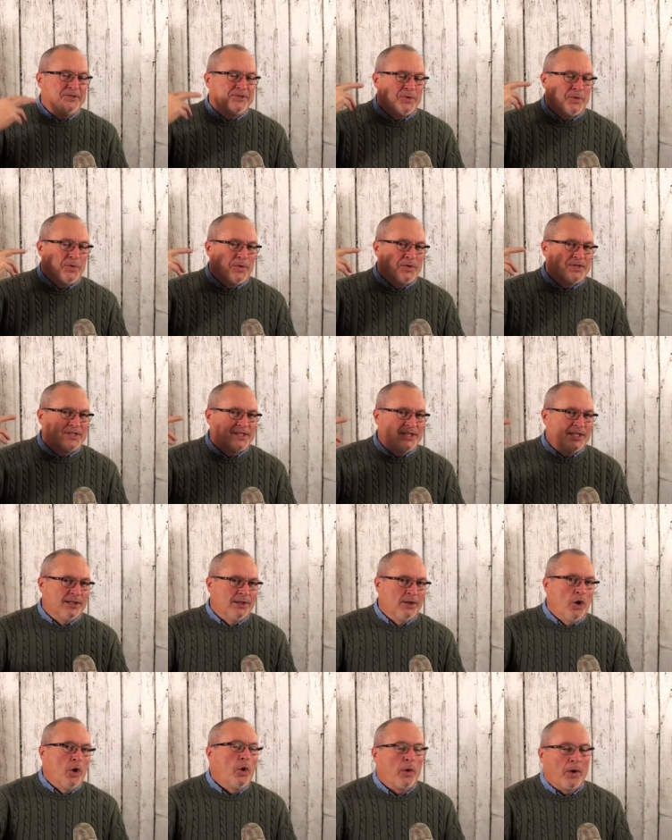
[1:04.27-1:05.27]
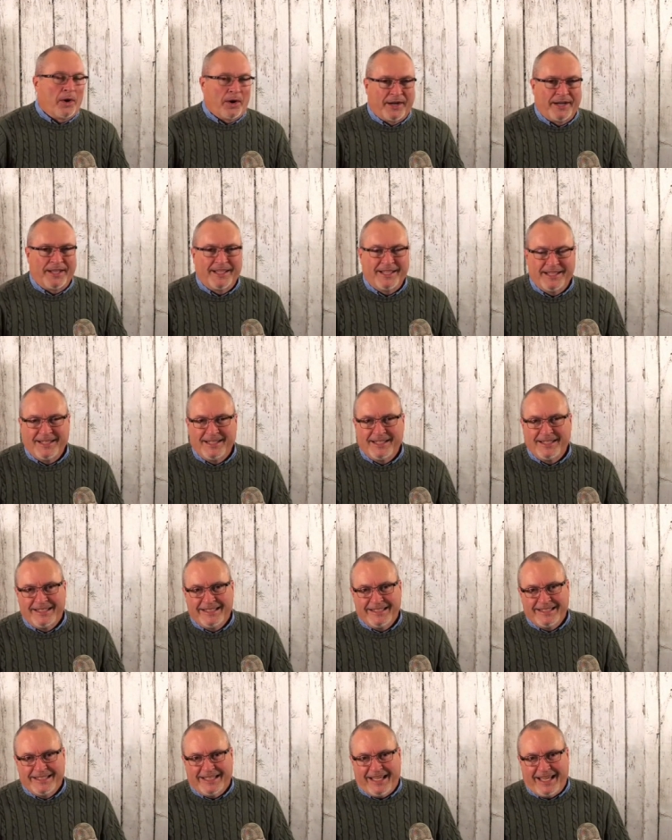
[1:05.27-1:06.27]
towards the Lord,
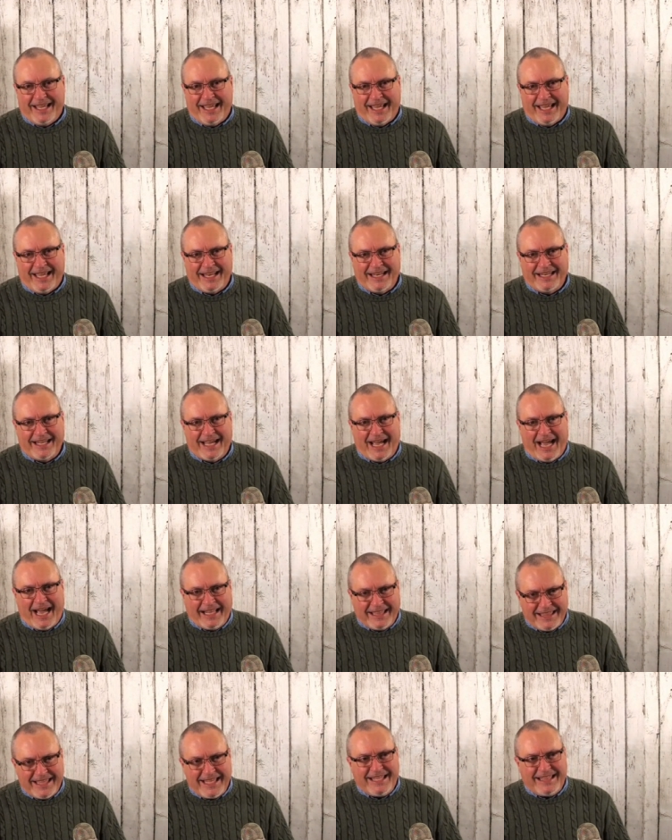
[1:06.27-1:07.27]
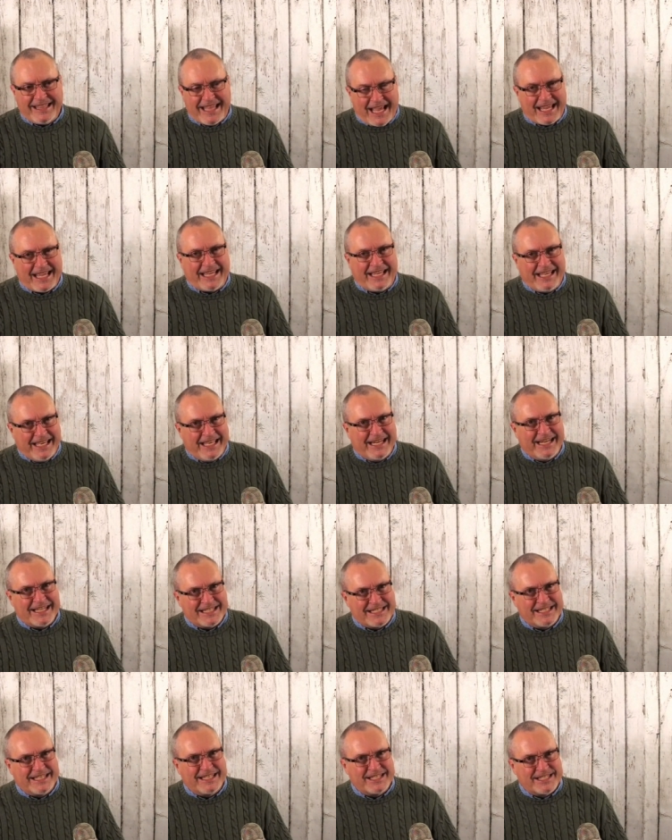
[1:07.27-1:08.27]
and I think that could get
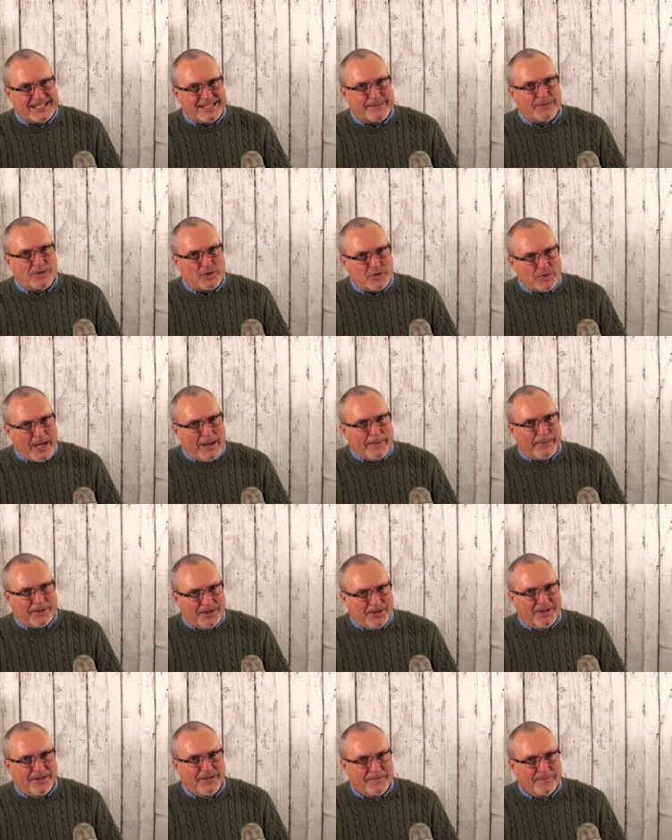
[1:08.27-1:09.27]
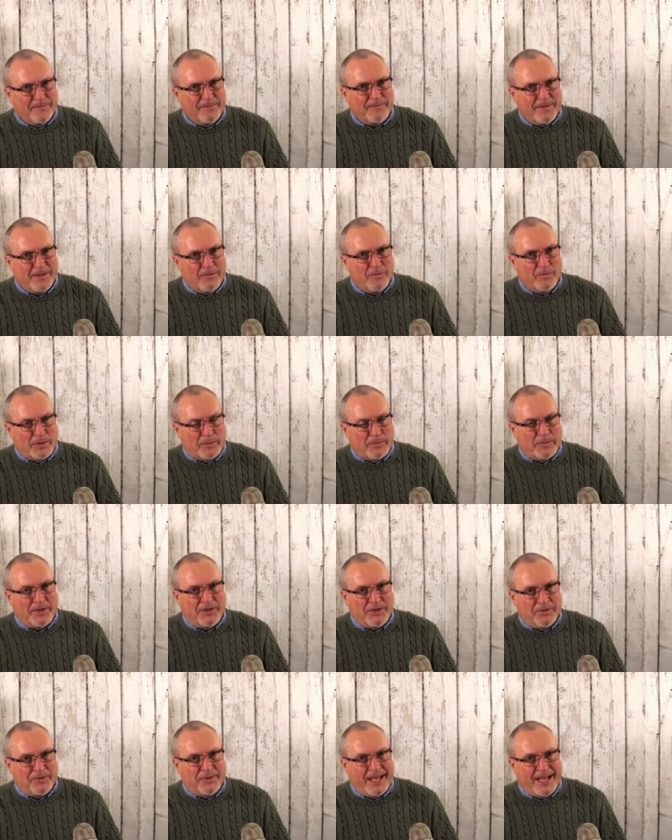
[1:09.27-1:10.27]
us into some trouble when we
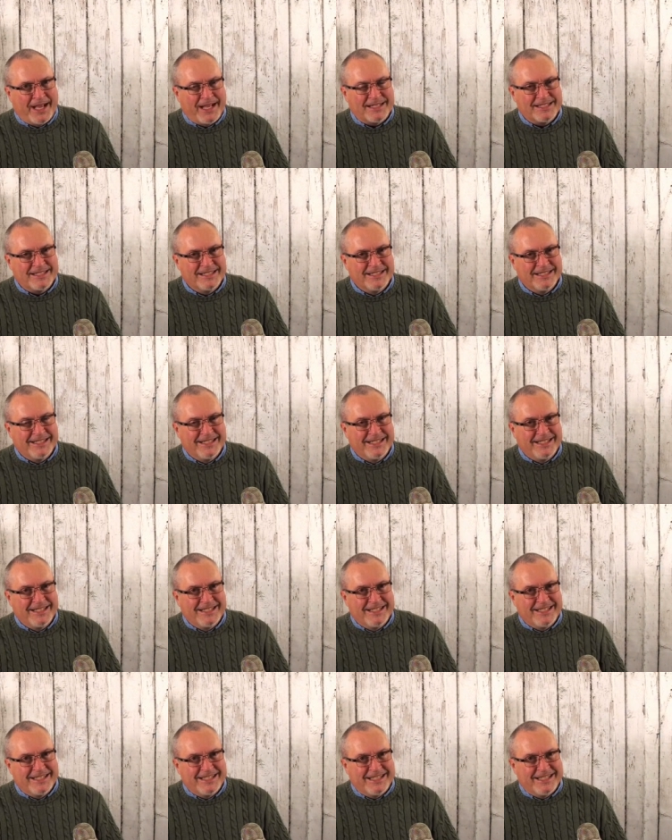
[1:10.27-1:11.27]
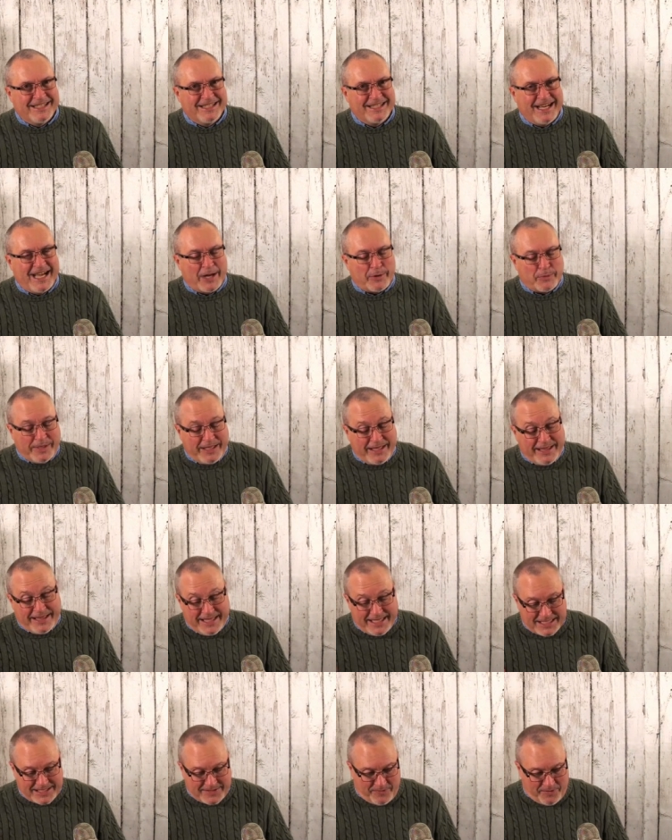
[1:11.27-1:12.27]
do that. Uh, I read
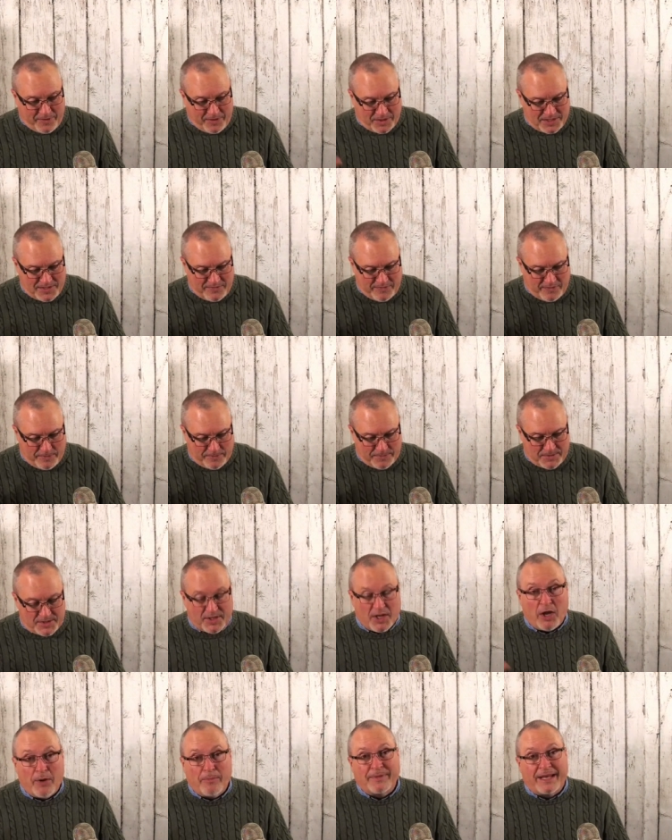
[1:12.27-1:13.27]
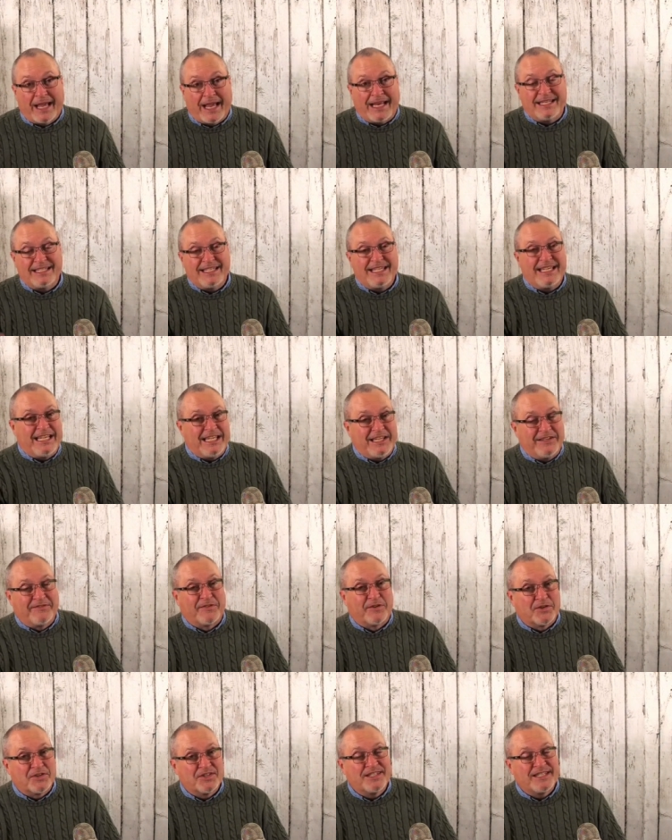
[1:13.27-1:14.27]
this verse from Psalm 19,
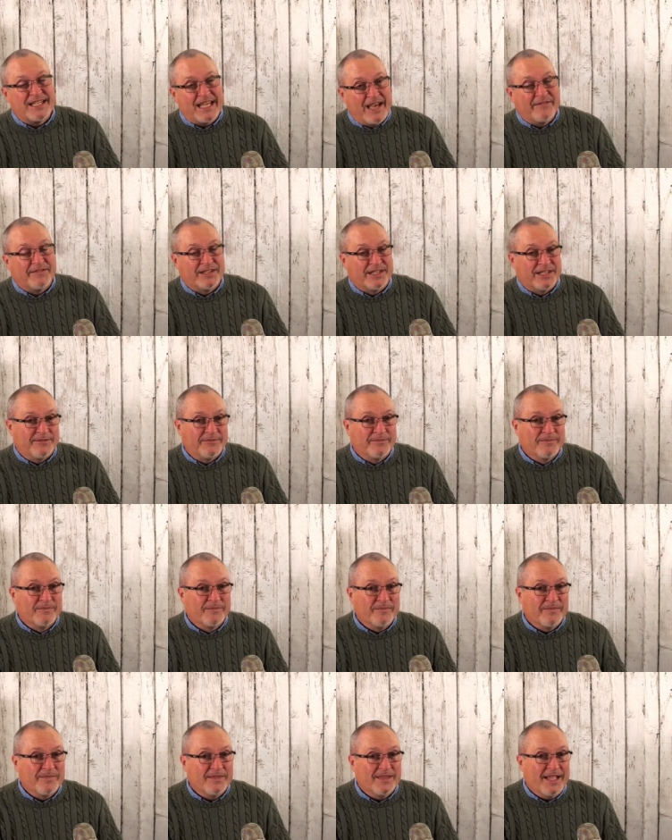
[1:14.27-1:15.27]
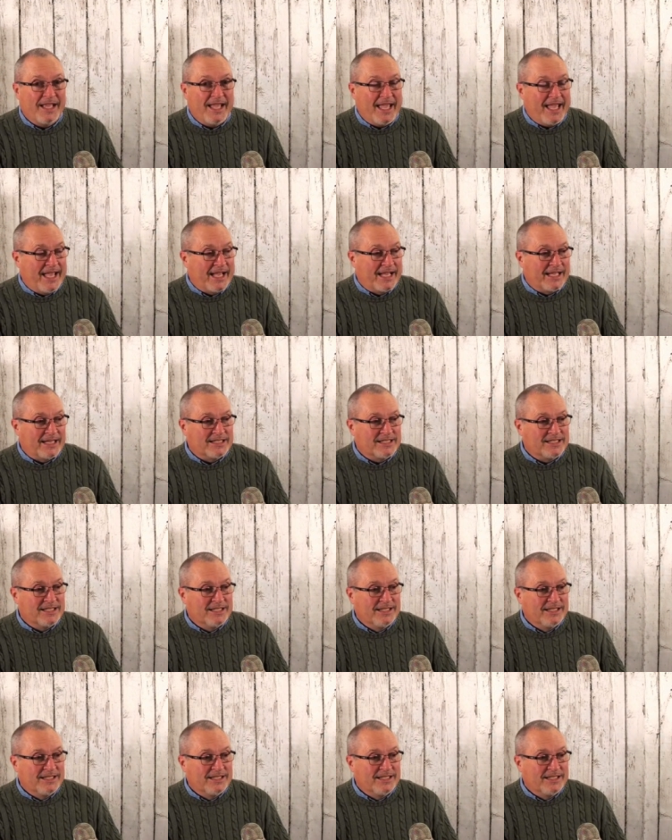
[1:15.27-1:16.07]
verse 7, and